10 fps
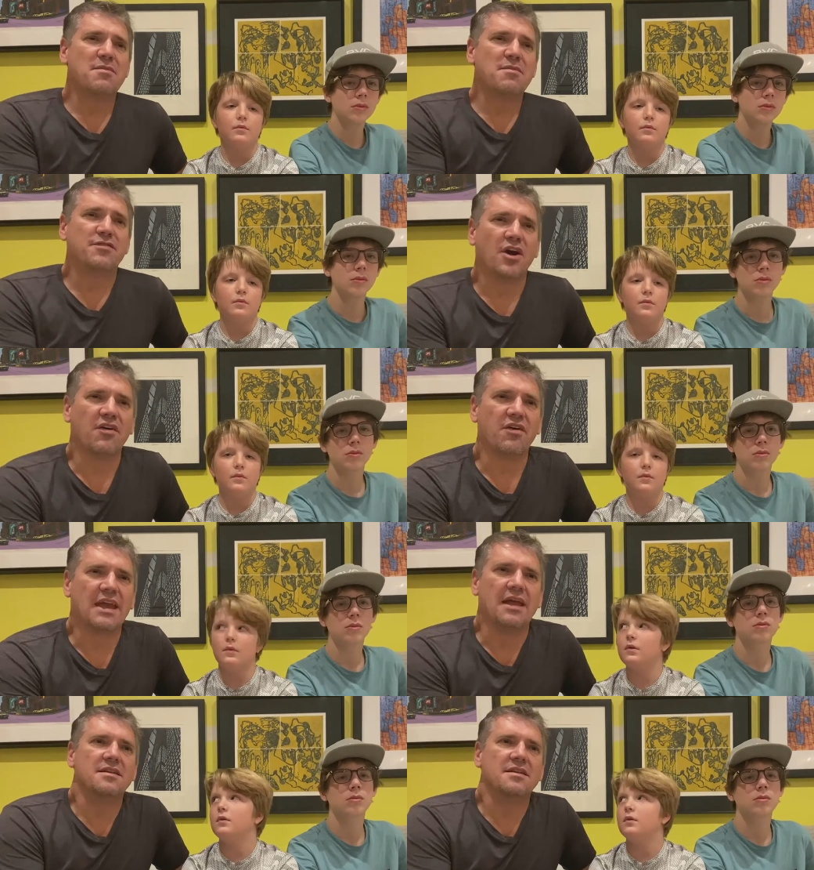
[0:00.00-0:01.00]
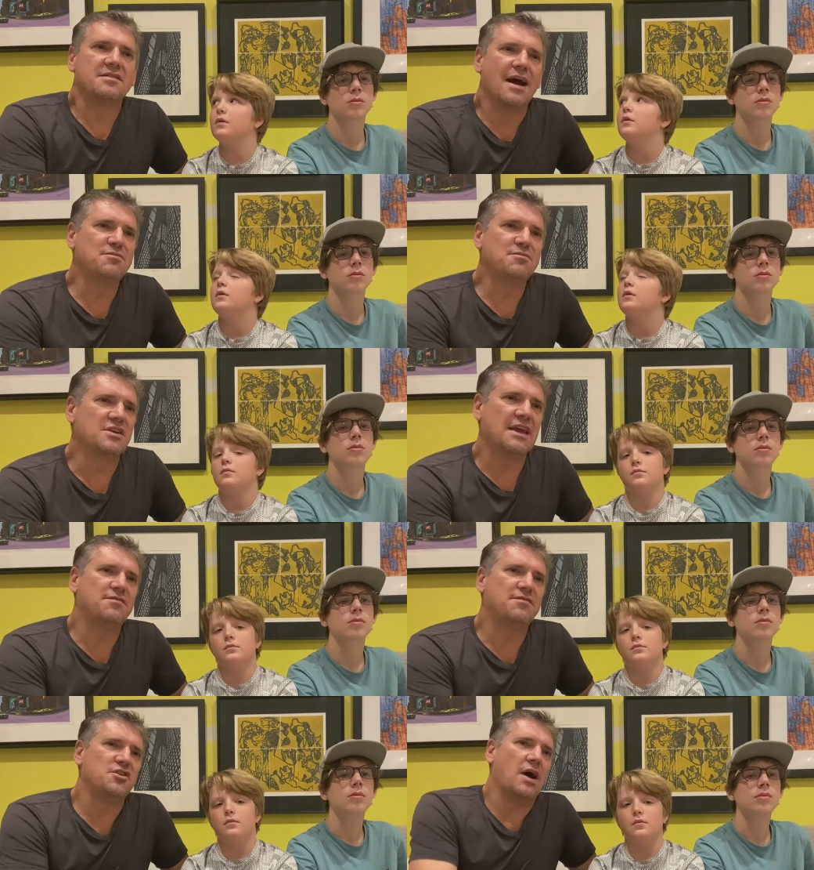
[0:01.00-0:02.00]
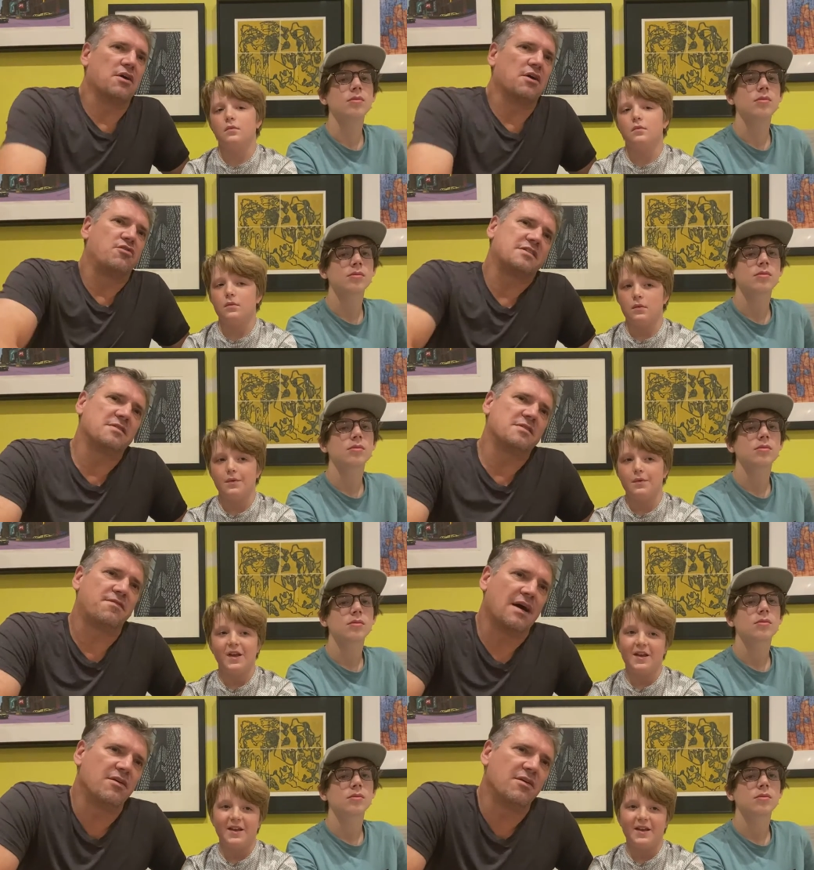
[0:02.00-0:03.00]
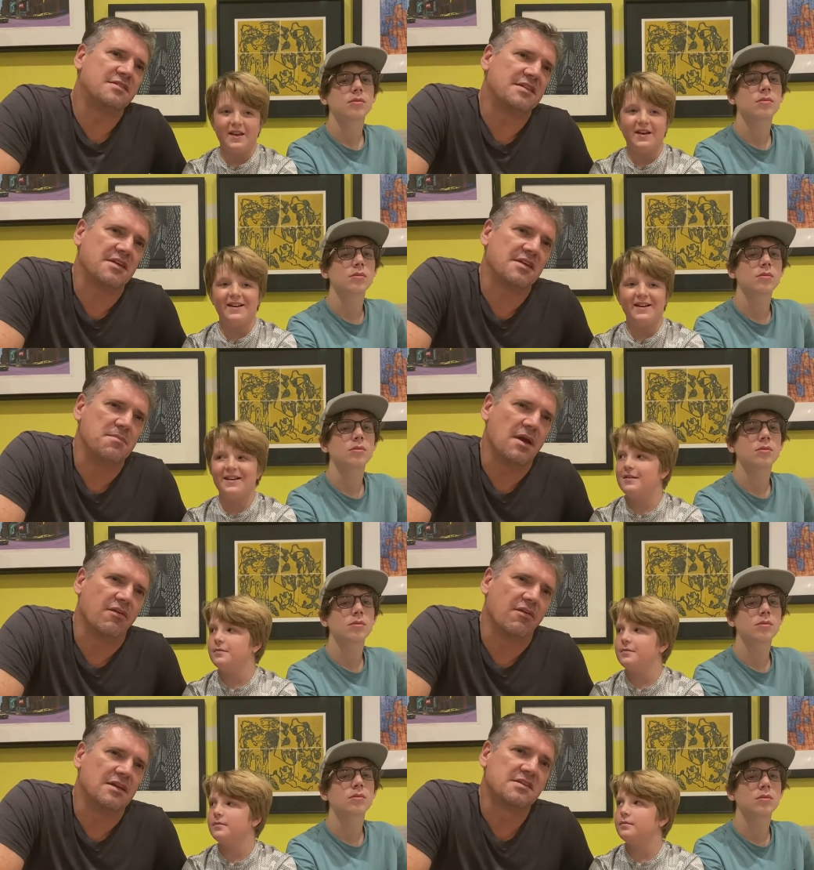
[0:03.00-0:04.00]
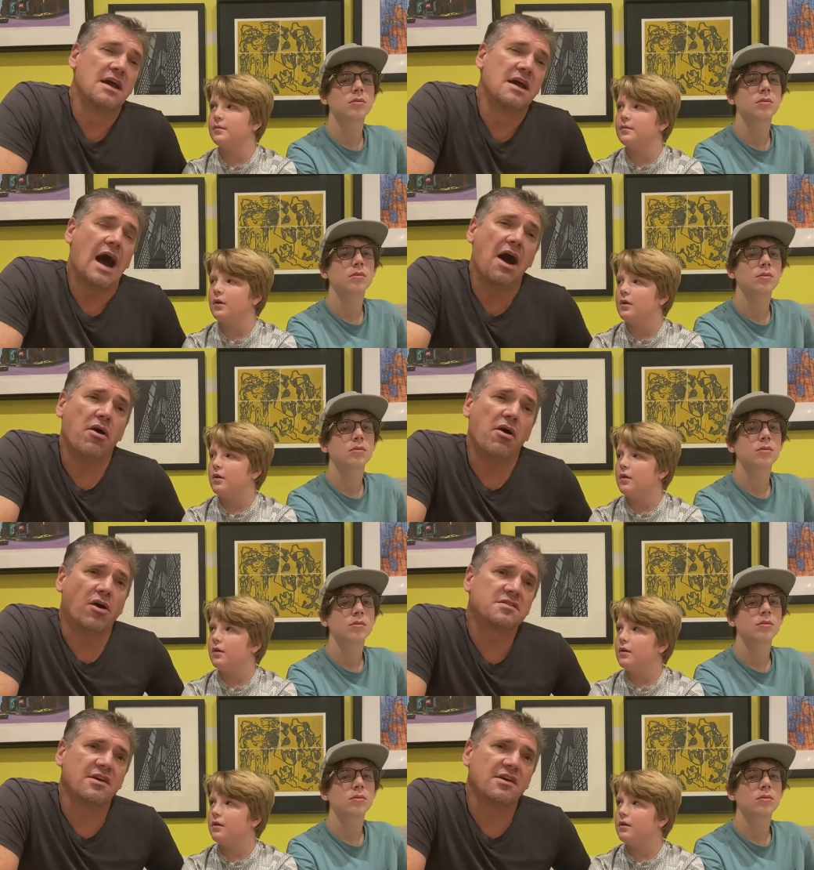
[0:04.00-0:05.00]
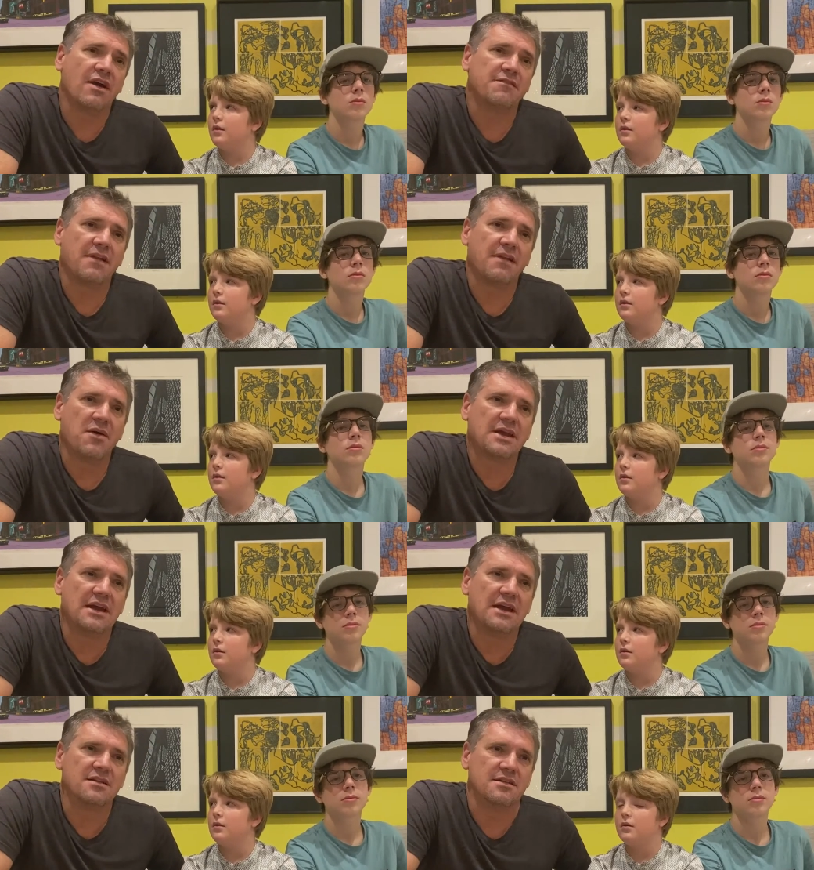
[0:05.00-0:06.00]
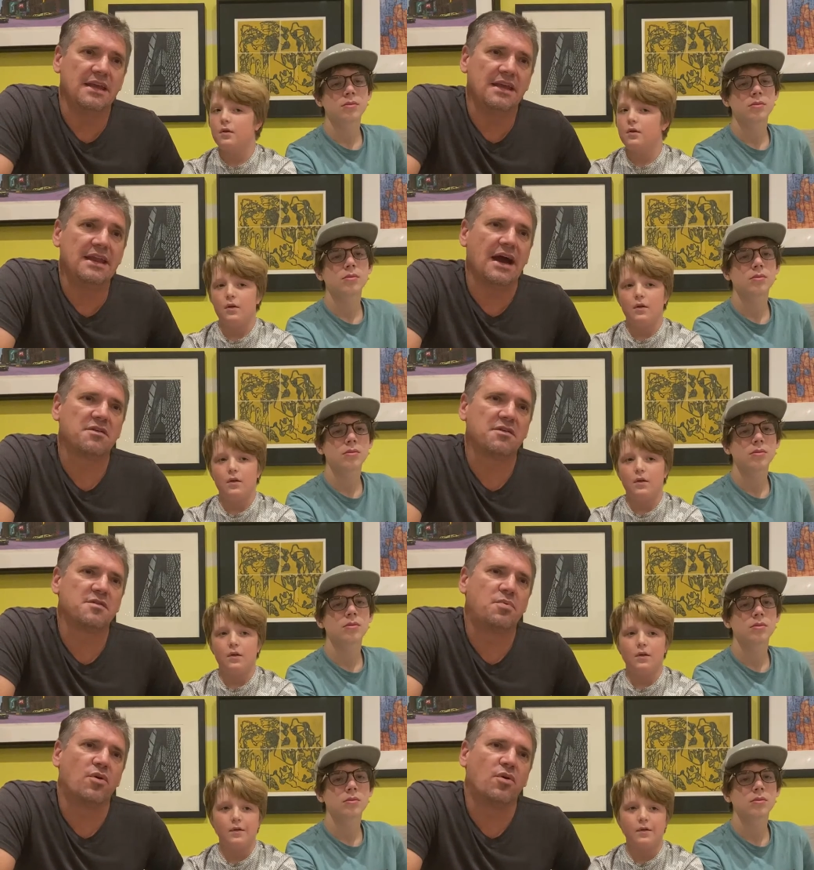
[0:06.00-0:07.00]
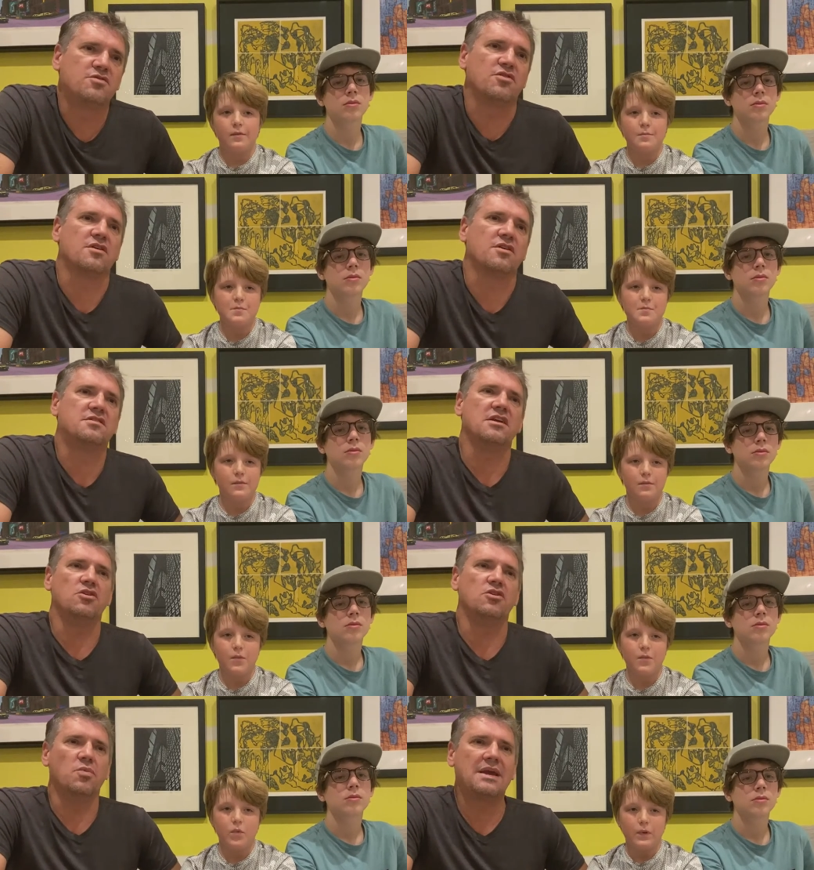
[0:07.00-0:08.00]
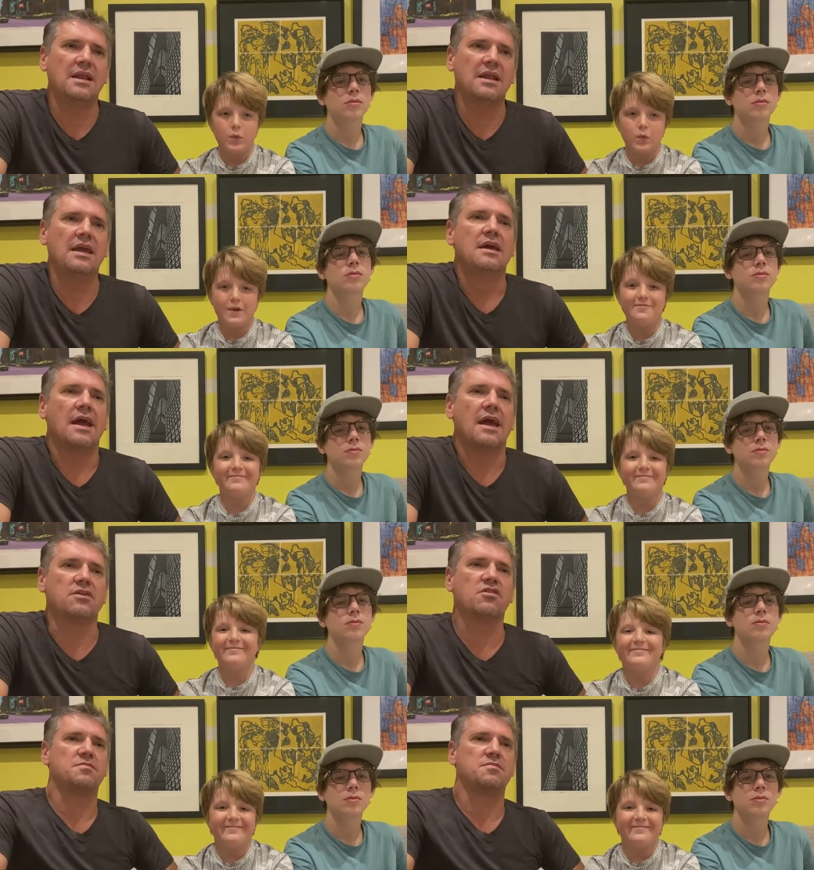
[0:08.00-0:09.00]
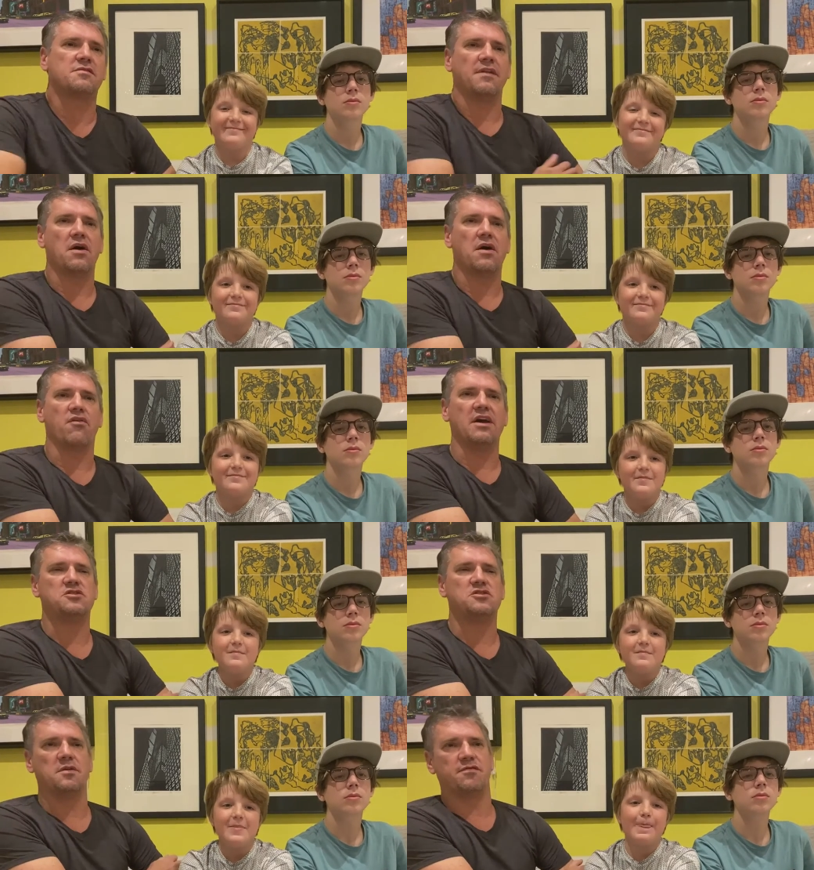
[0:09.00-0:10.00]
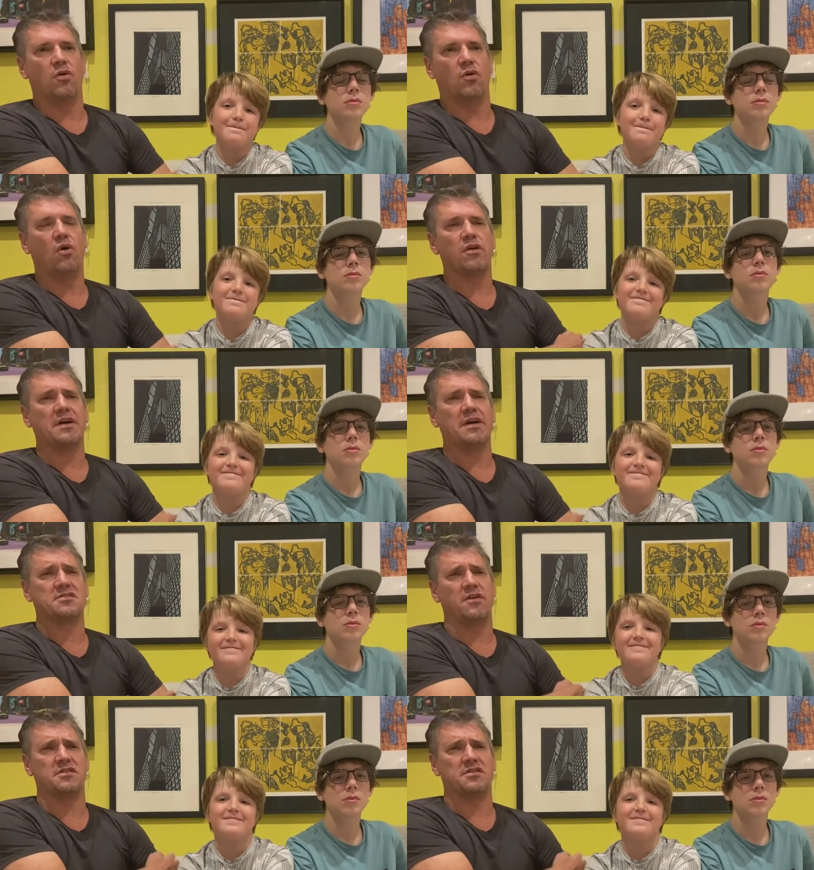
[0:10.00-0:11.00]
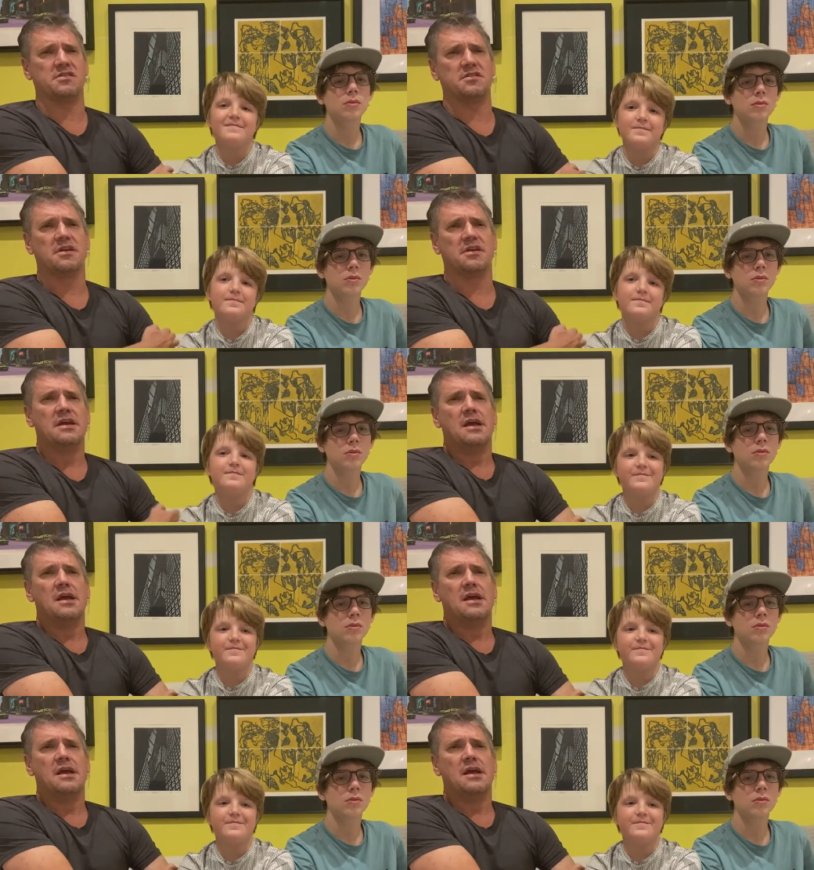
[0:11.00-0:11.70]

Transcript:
Speaker 1: time of year again, time to give to our Christmas flowers at St. Mary's. Our altar and flower guild need our support to continue weekly and Christmas flower arrangements for all of our services.